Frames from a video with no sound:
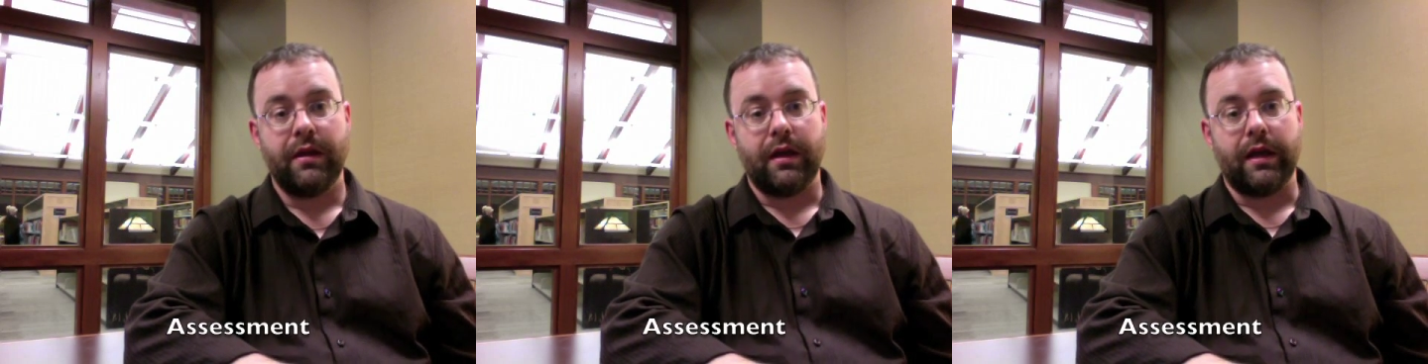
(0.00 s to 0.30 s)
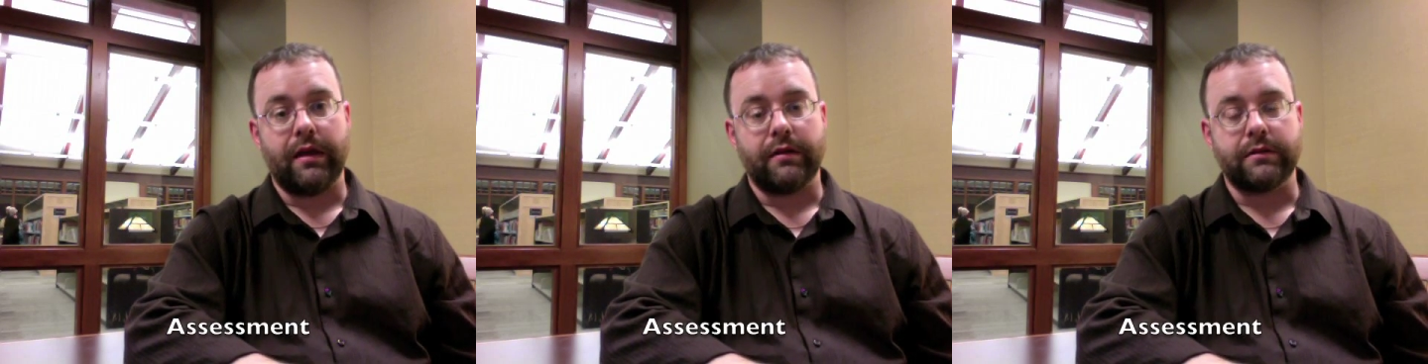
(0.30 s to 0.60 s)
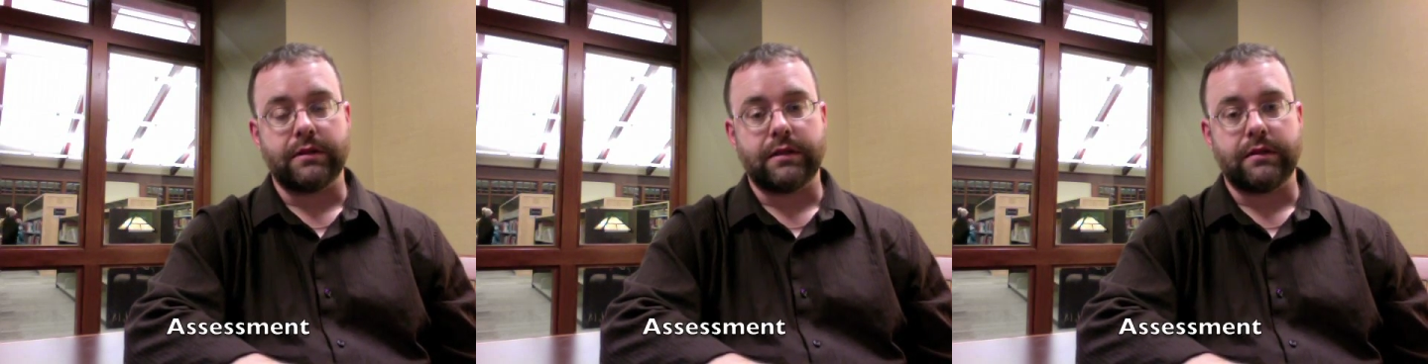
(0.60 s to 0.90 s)
And
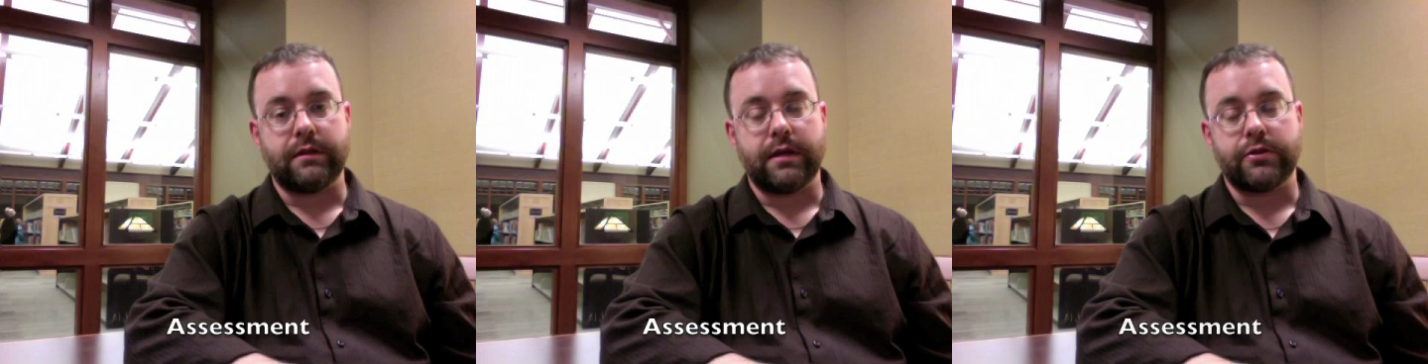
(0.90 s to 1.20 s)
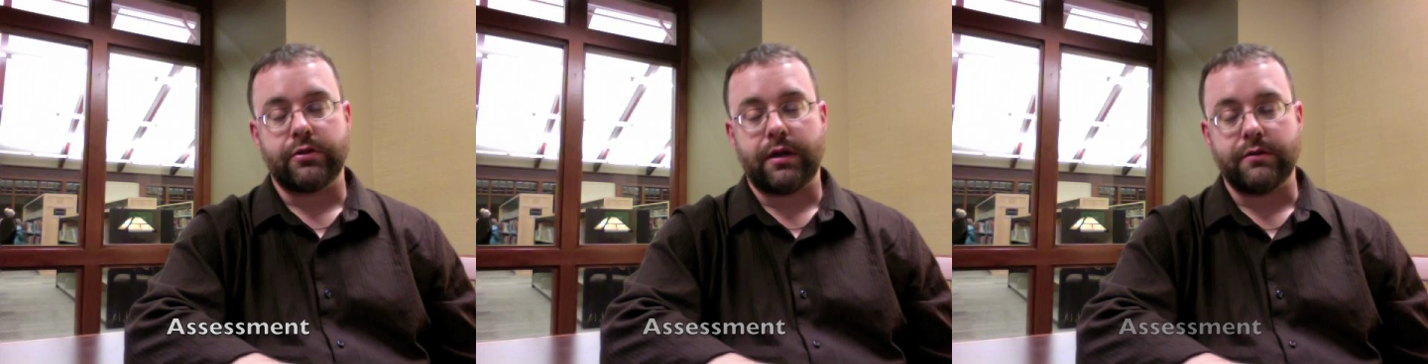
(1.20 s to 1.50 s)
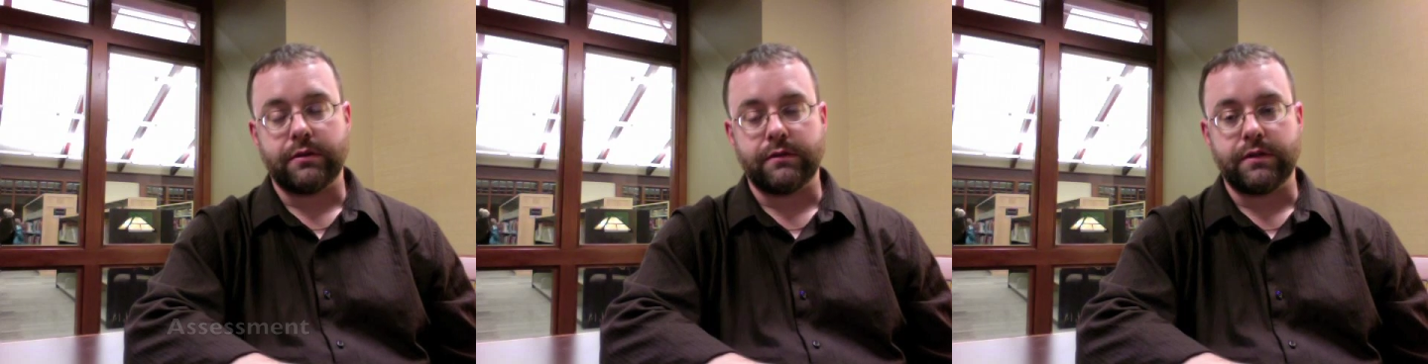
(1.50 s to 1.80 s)
the National
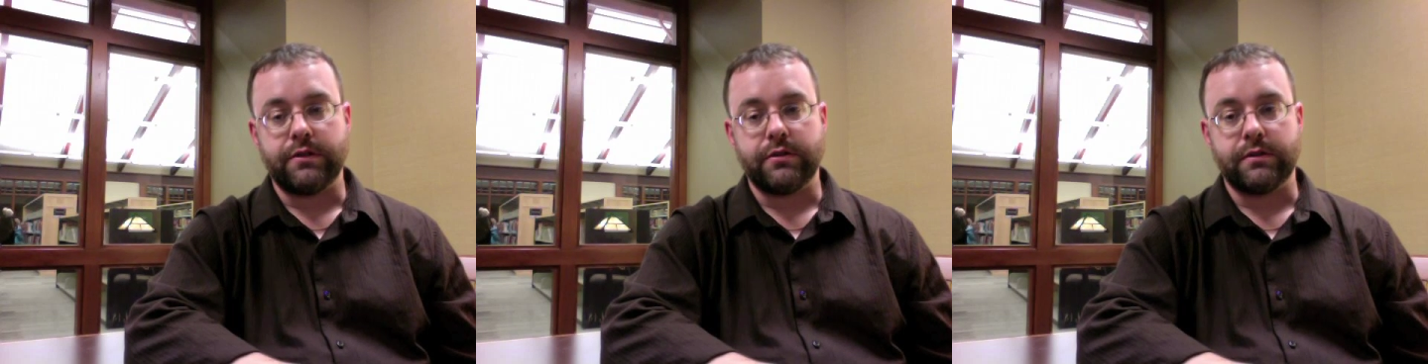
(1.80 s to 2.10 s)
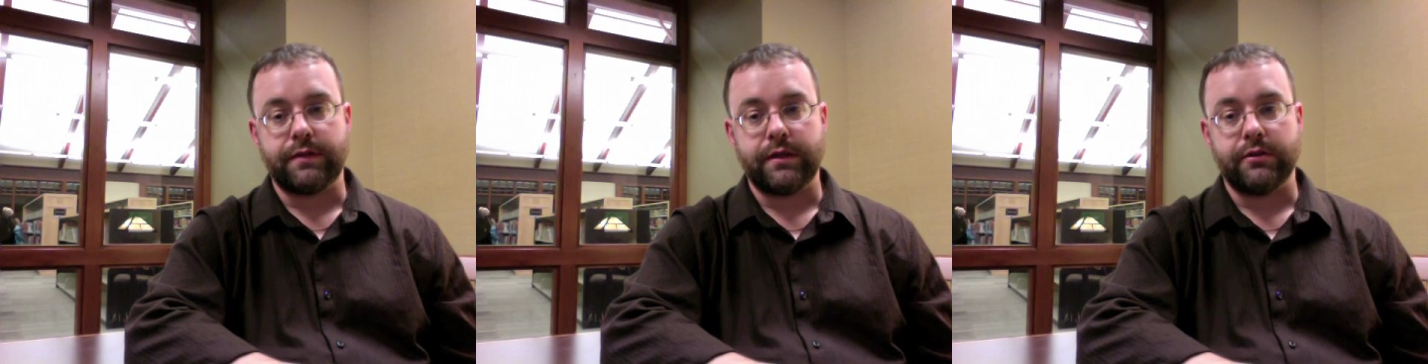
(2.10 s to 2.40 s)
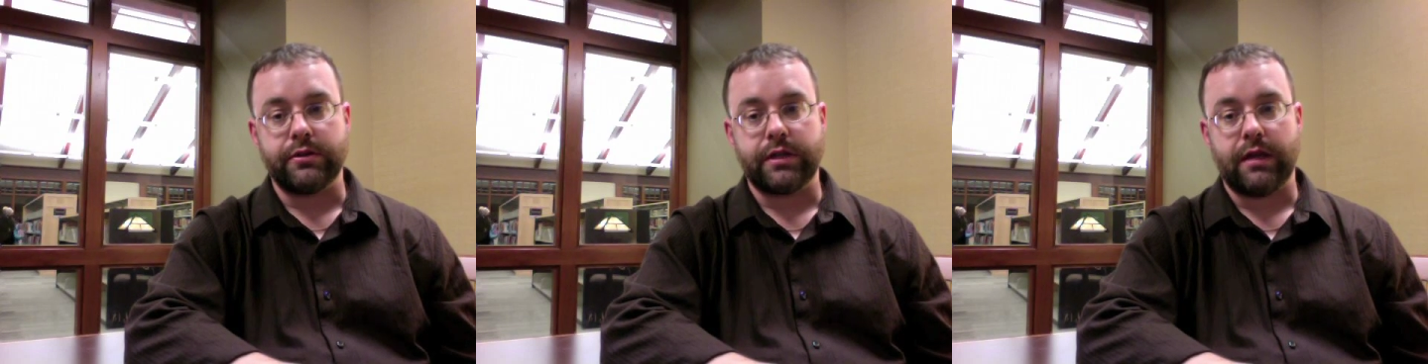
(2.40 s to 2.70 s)
Council of Teachers of
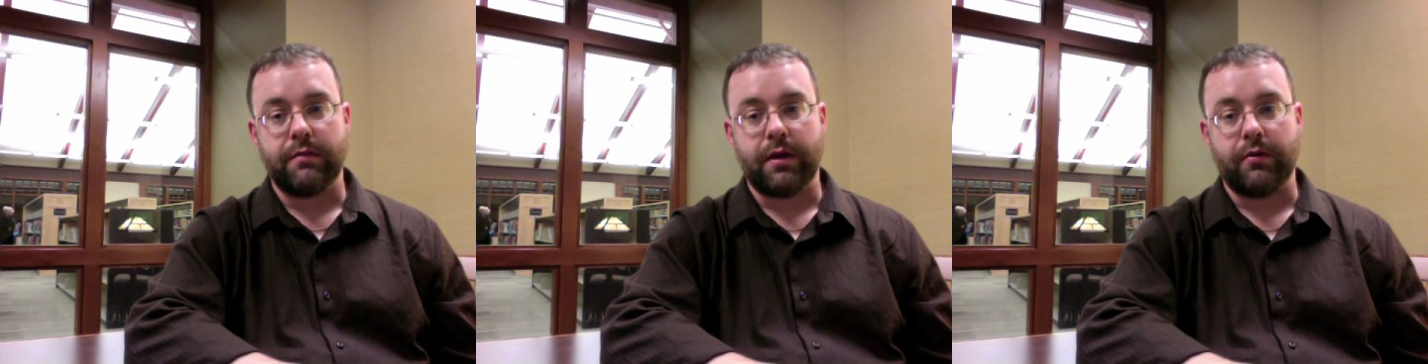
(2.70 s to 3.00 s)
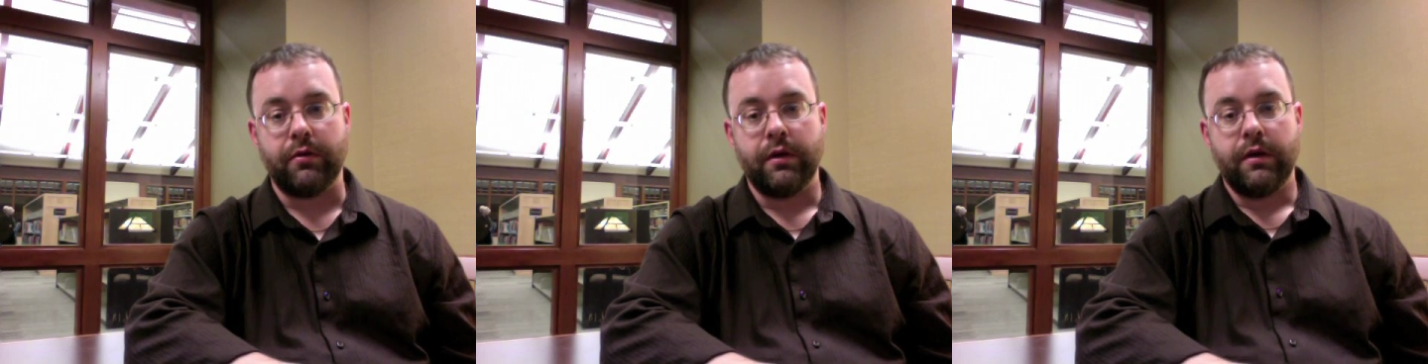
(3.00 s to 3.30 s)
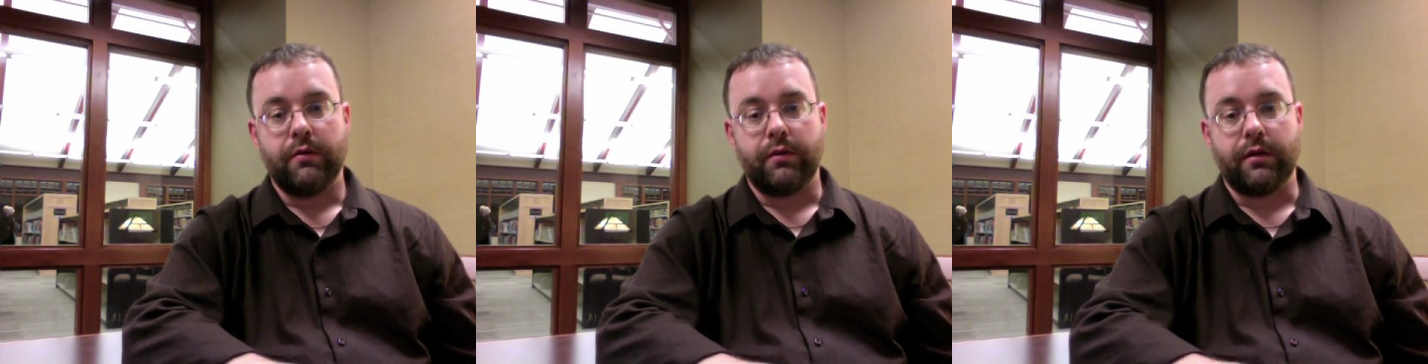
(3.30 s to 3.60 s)
English came out
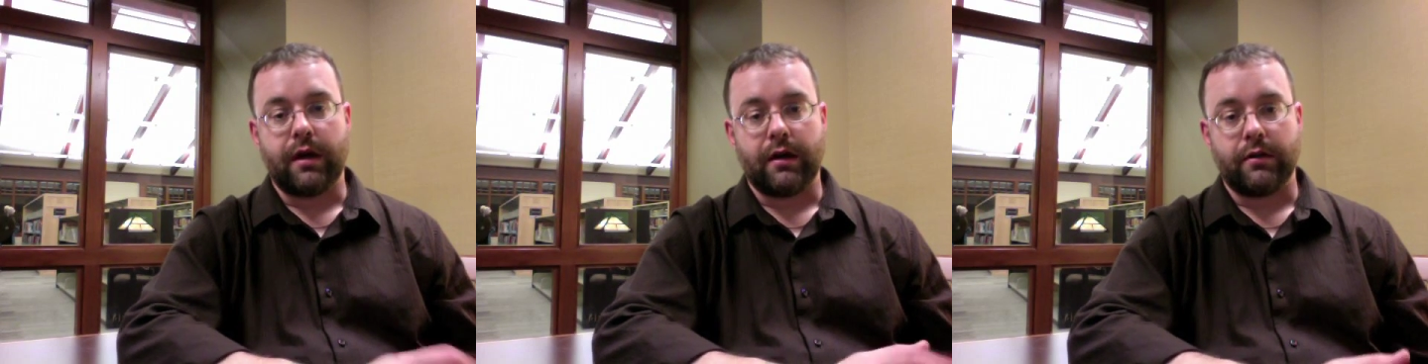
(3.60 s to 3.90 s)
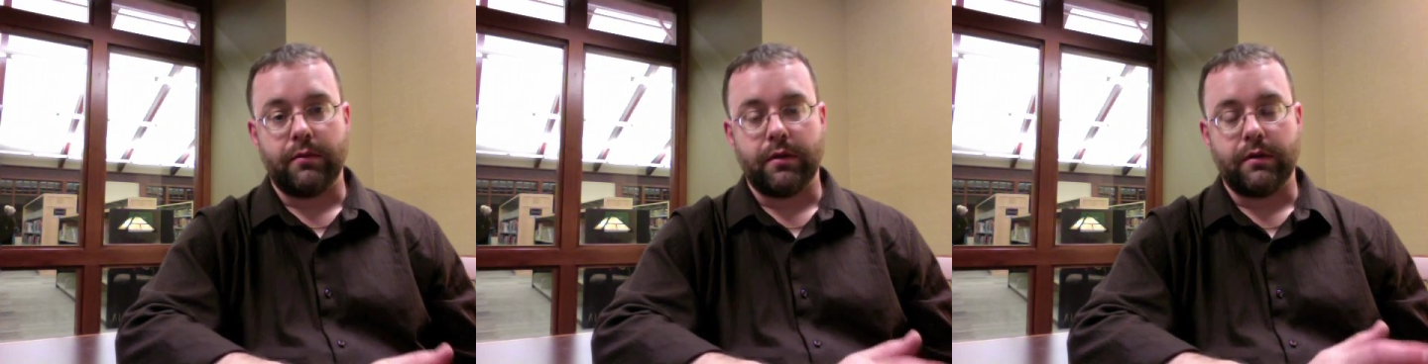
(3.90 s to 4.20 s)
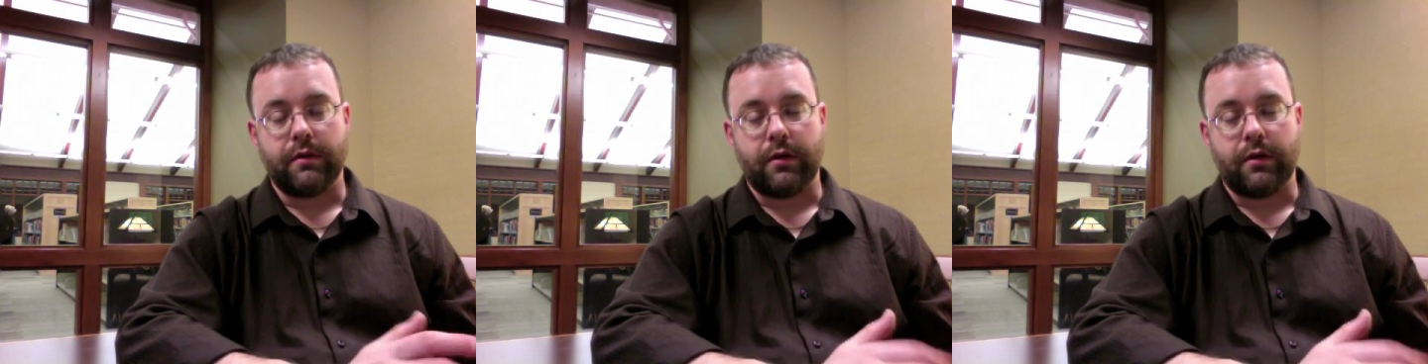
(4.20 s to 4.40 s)
with a document,